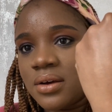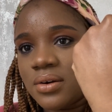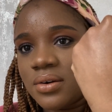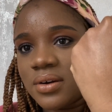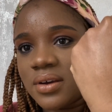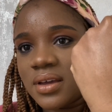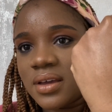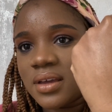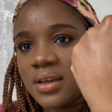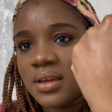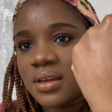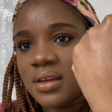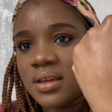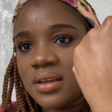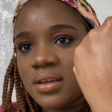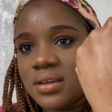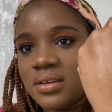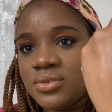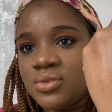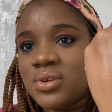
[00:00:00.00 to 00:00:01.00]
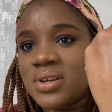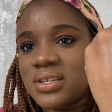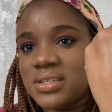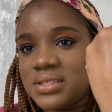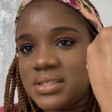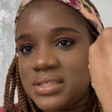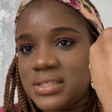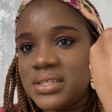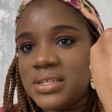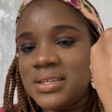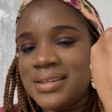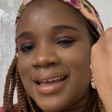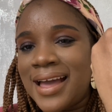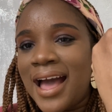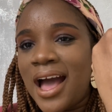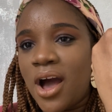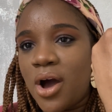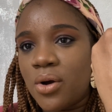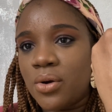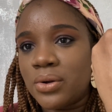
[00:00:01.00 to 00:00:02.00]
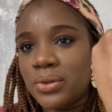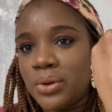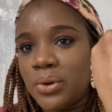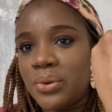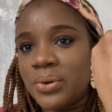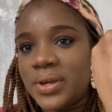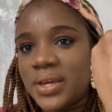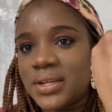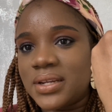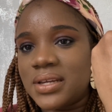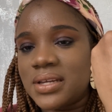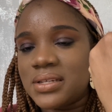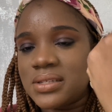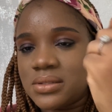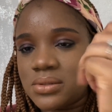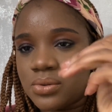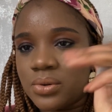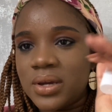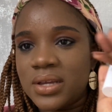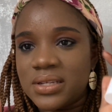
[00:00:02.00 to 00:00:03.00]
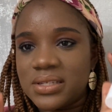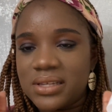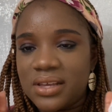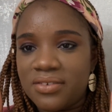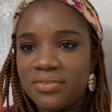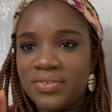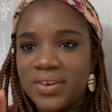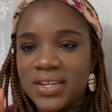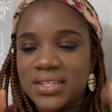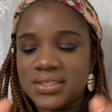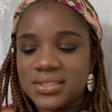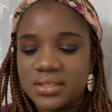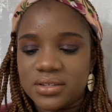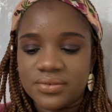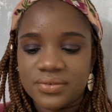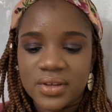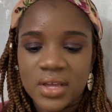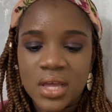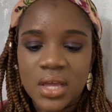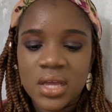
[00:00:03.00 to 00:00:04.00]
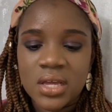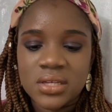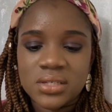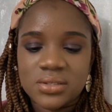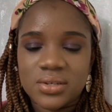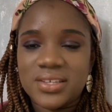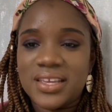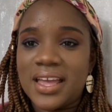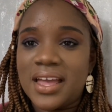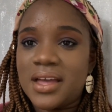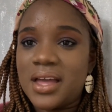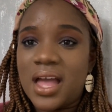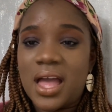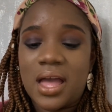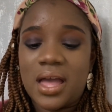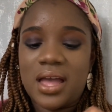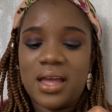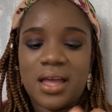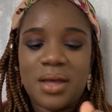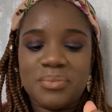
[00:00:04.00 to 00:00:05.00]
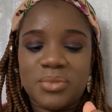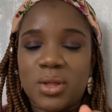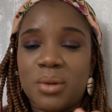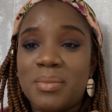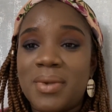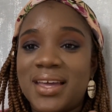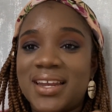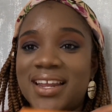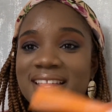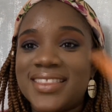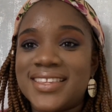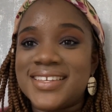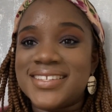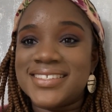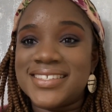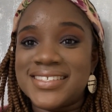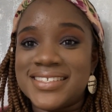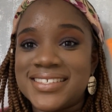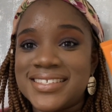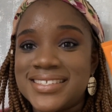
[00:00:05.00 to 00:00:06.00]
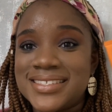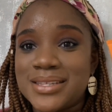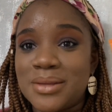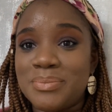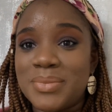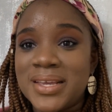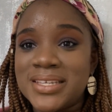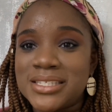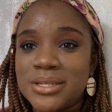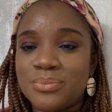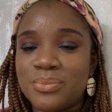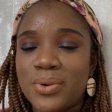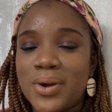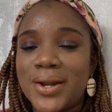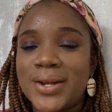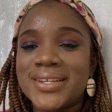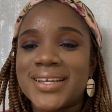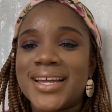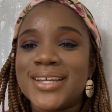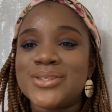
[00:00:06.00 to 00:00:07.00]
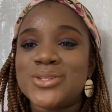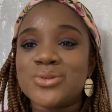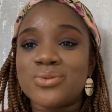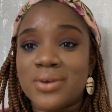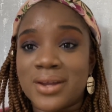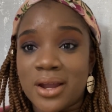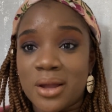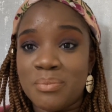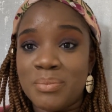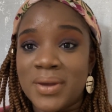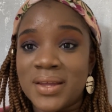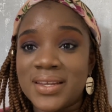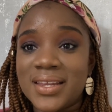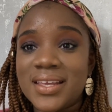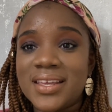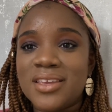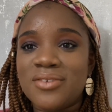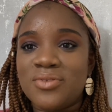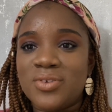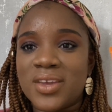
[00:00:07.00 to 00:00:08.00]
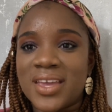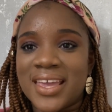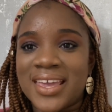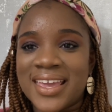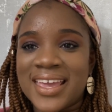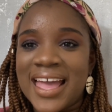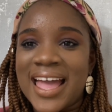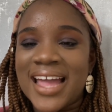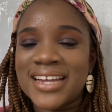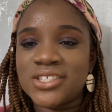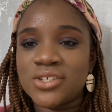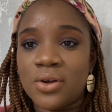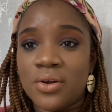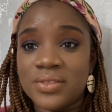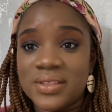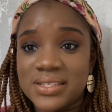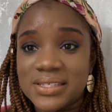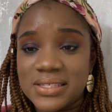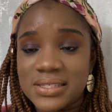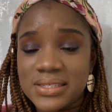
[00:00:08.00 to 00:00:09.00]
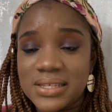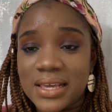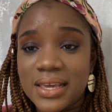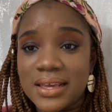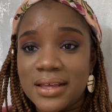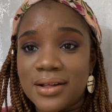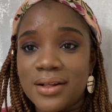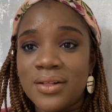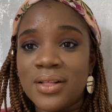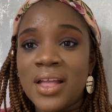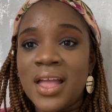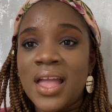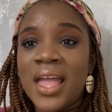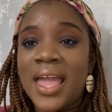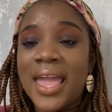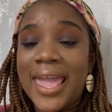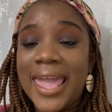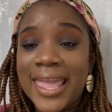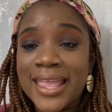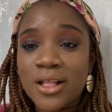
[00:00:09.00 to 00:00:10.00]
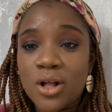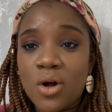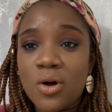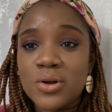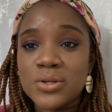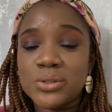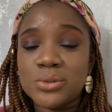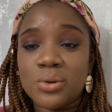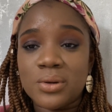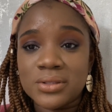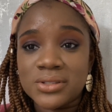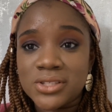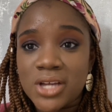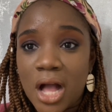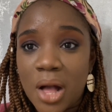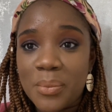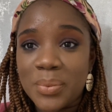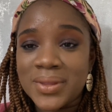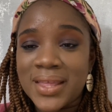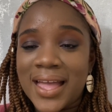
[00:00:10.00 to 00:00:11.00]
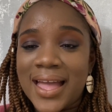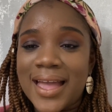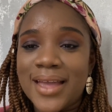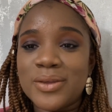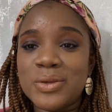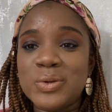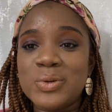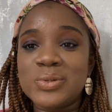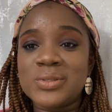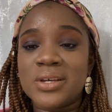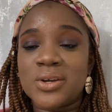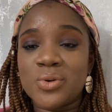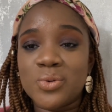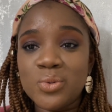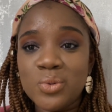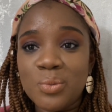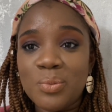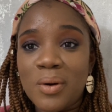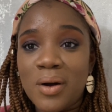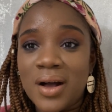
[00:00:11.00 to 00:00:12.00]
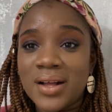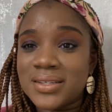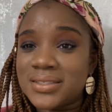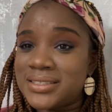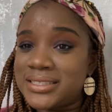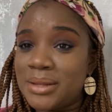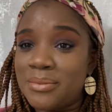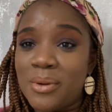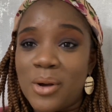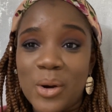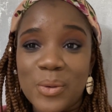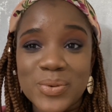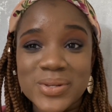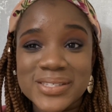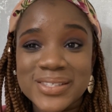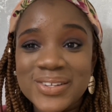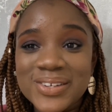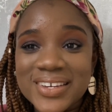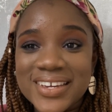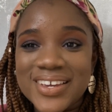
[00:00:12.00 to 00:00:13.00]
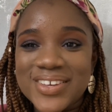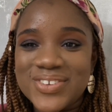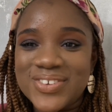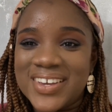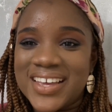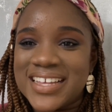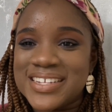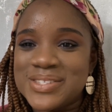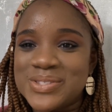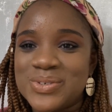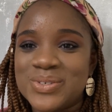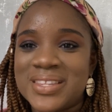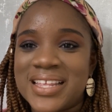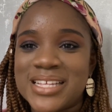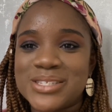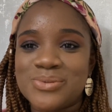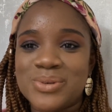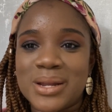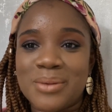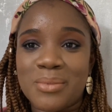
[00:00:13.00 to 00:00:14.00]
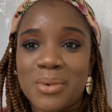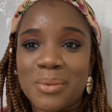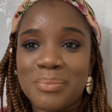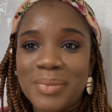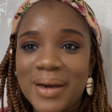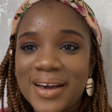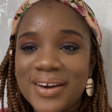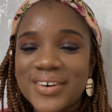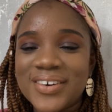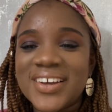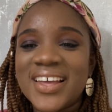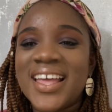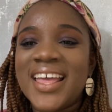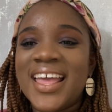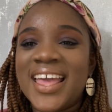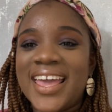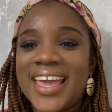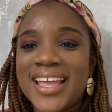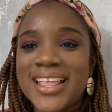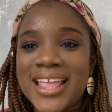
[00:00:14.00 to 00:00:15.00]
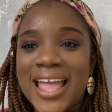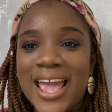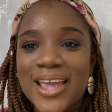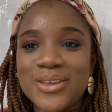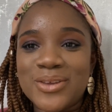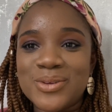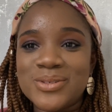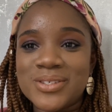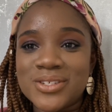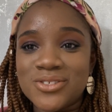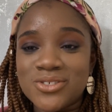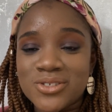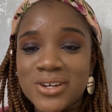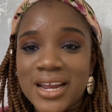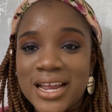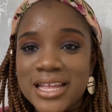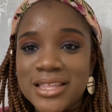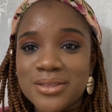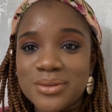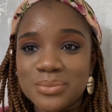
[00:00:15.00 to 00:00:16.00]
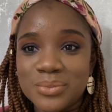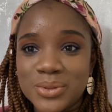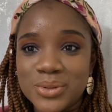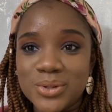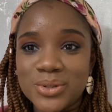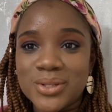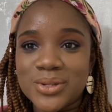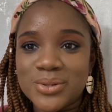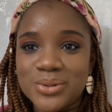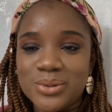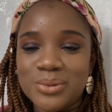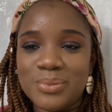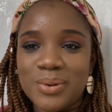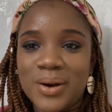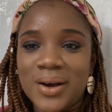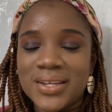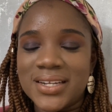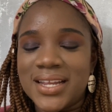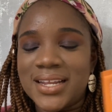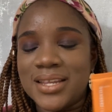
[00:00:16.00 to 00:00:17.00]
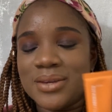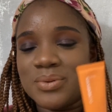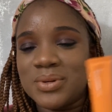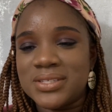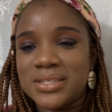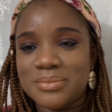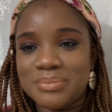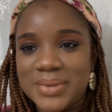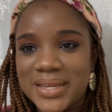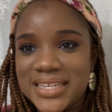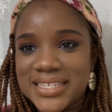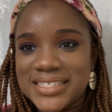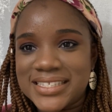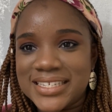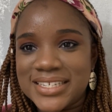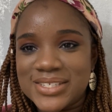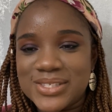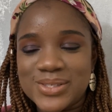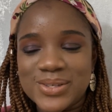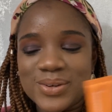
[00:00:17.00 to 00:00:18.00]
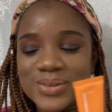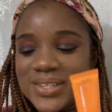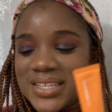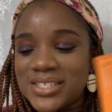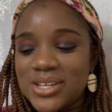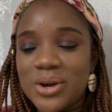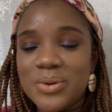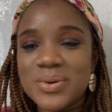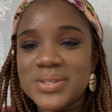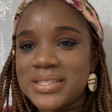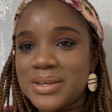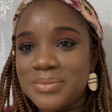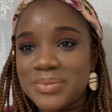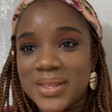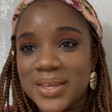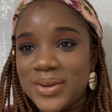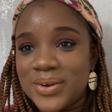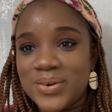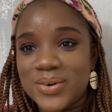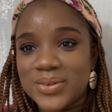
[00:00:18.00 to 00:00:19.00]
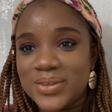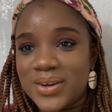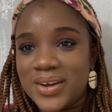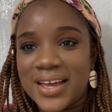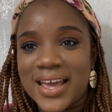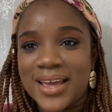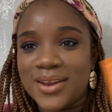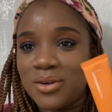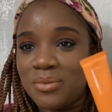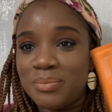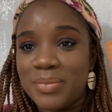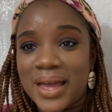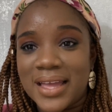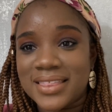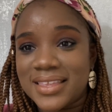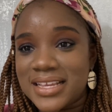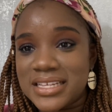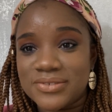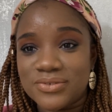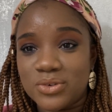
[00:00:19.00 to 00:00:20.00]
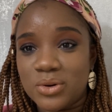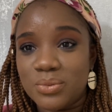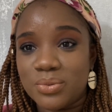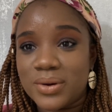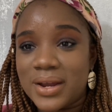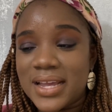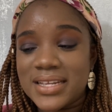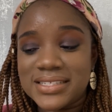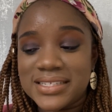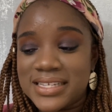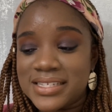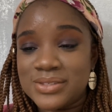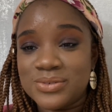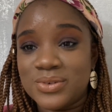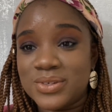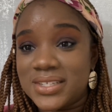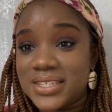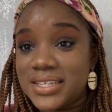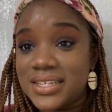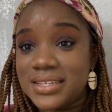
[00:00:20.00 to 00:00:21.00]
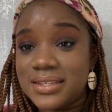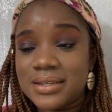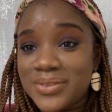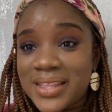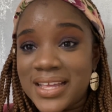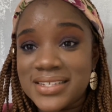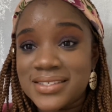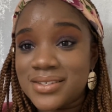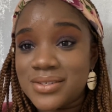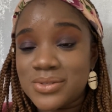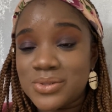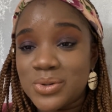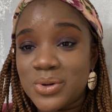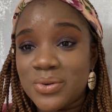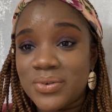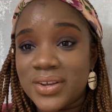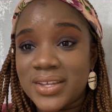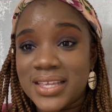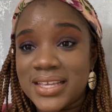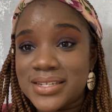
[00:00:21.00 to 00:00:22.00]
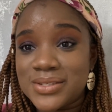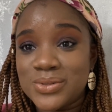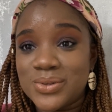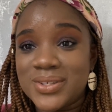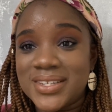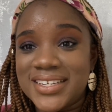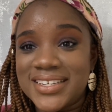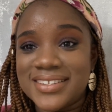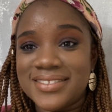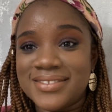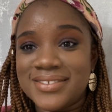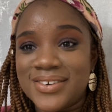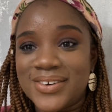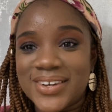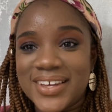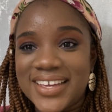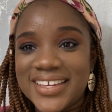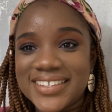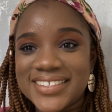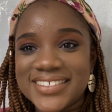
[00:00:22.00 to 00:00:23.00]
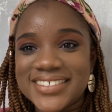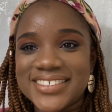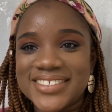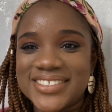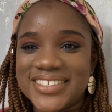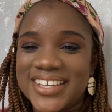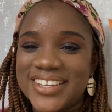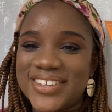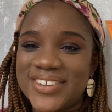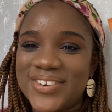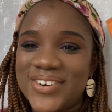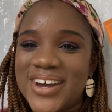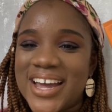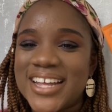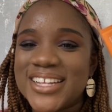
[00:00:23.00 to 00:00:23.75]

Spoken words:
Okay, you can see how glowy it is, so it's effective. So yeah, I'm not mad at this. This is an amazing product. I do recommend it if you can catch on the sale. And also on top of that, I use a coupon because I'm always looking. You guys know that's what I'm about. And I use a Trend Mood coupon, and it was amazing. So there's always something going on. I don't buy things full price. There's no need. That's the story. There's no need. Okay, so there you go.